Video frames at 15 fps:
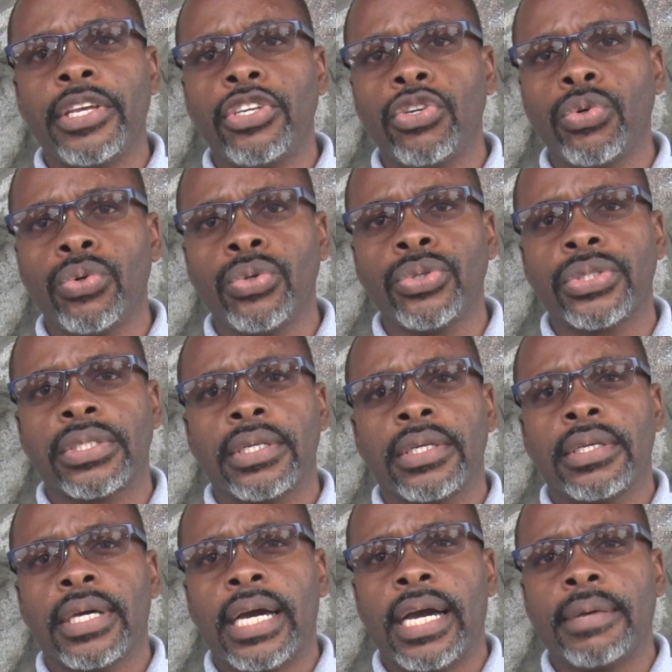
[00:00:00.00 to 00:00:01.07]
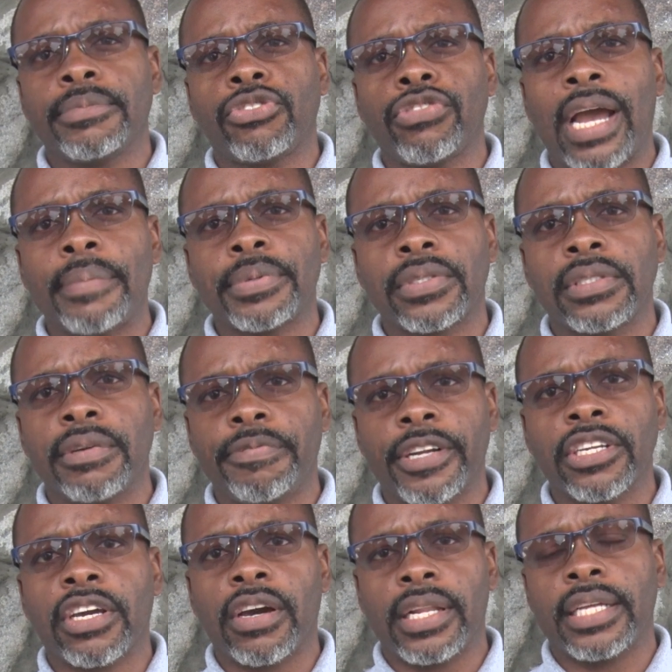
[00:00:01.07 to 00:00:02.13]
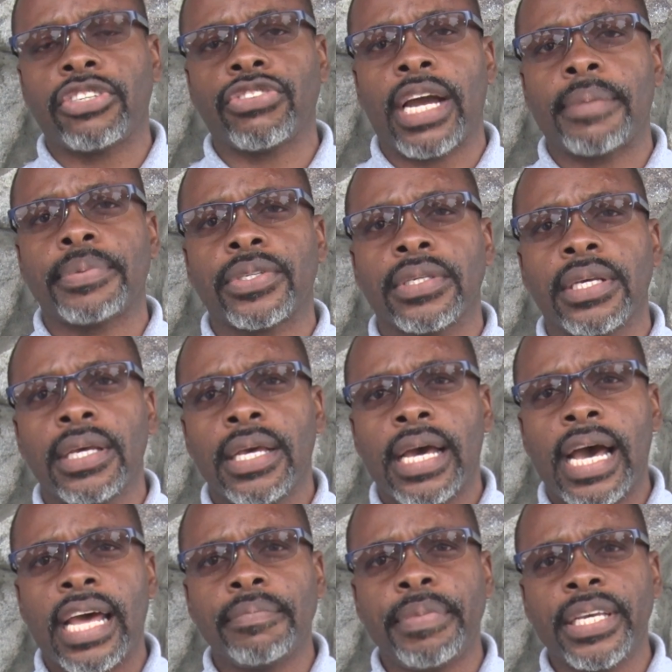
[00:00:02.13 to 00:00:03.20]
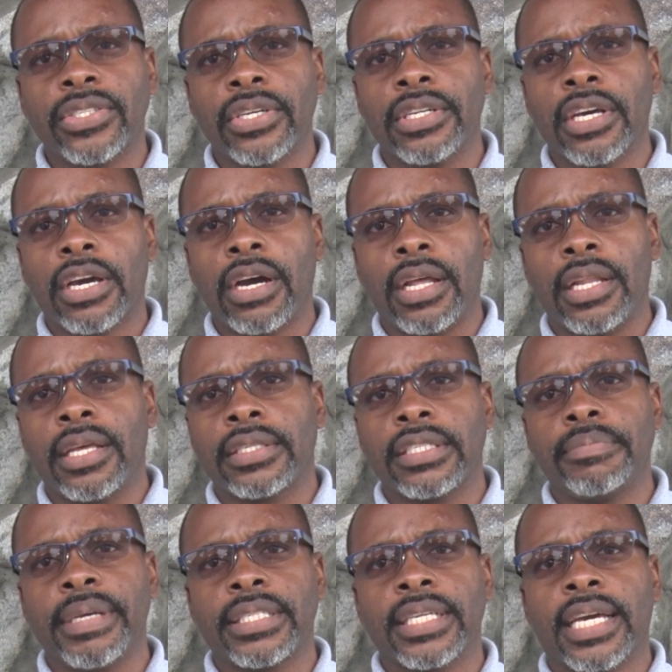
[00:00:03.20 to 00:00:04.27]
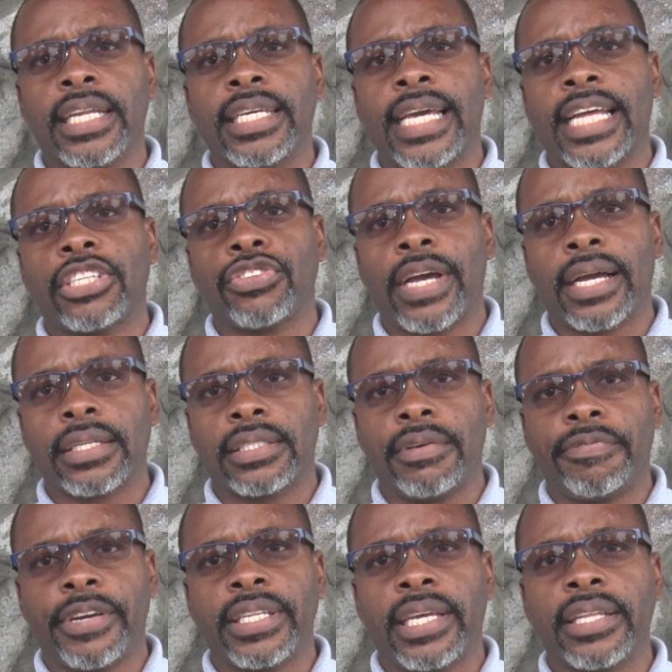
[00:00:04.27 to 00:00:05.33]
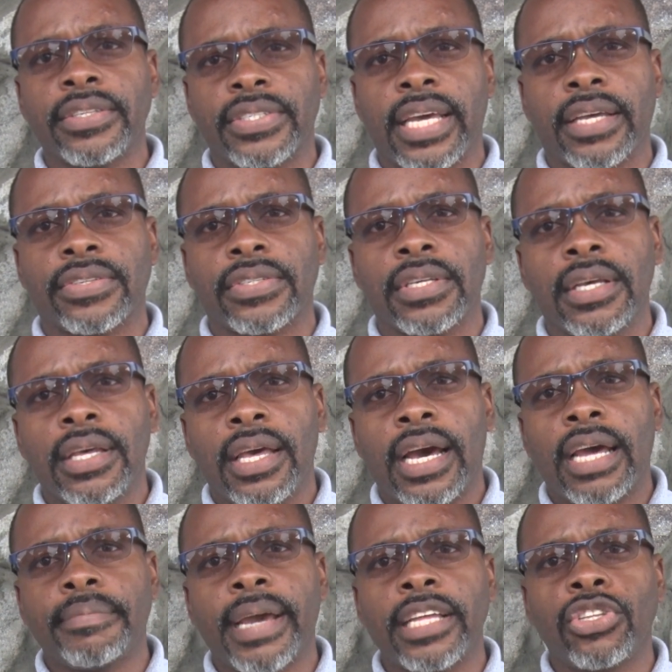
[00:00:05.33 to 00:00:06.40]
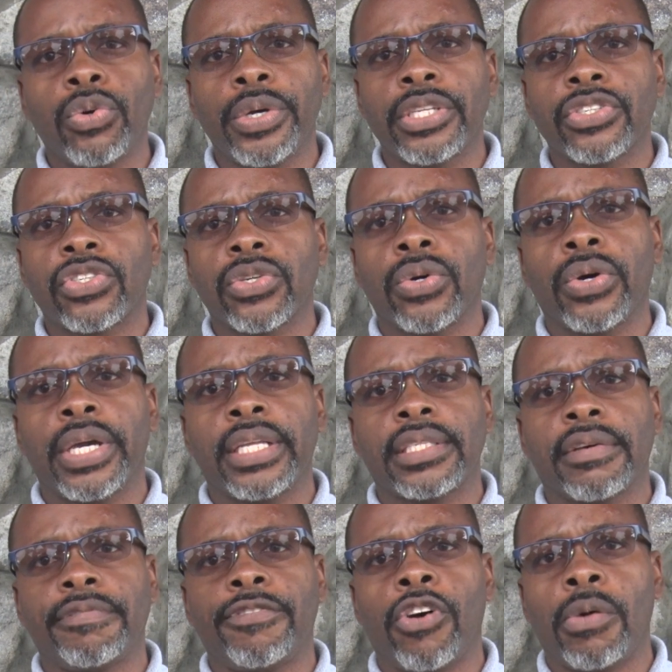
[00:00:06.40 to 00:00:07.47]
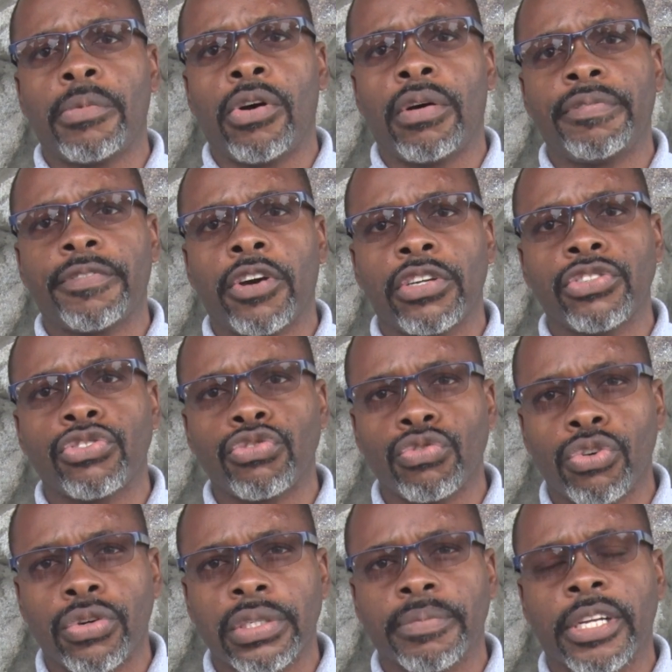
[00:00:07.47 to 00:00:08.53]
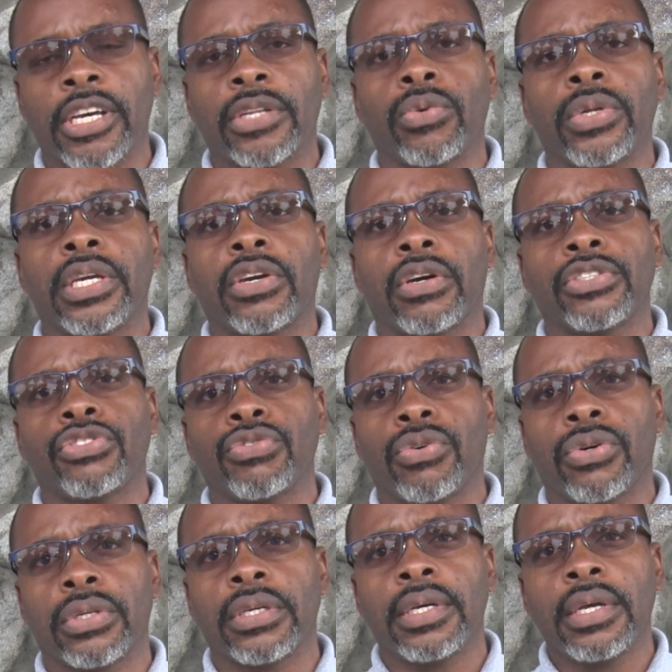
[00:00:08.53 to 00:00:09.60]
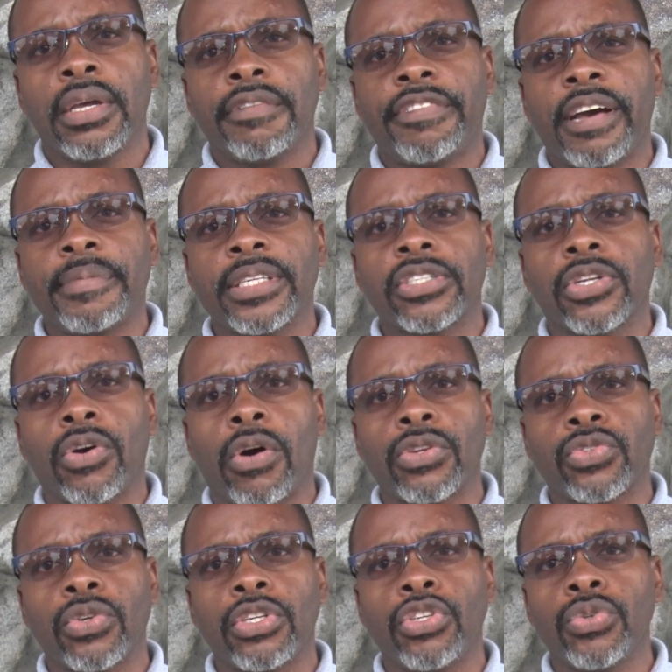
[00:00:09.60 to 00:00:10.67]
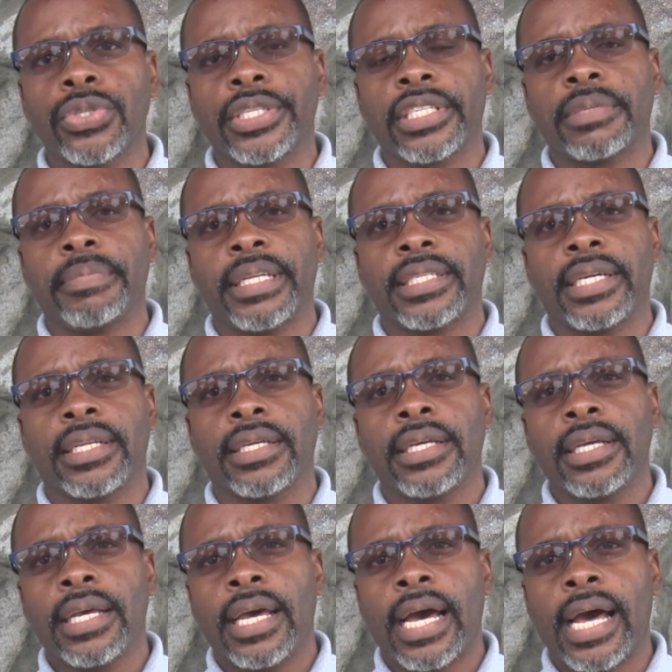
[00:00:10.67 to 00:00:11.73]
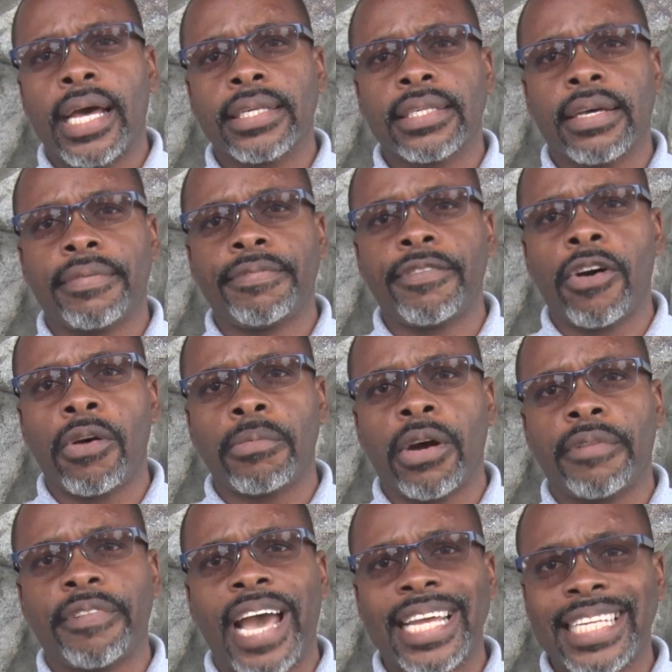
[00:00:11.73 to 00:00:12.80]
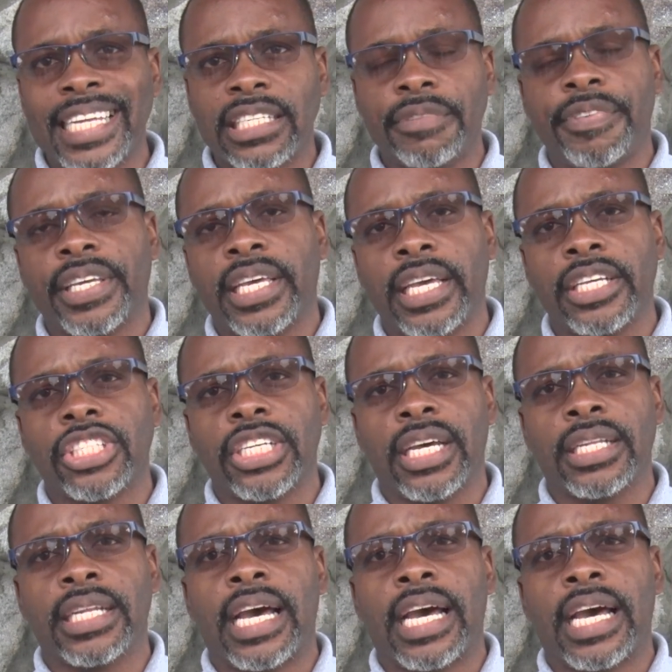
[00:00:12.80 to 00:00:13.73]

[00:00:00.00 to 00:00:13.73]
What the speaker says: use traps, different color traps, and based on the colors, it basically attracts different insects. And by doing so, it's a form of control. But not only control, farmers could also use this method as a form of identification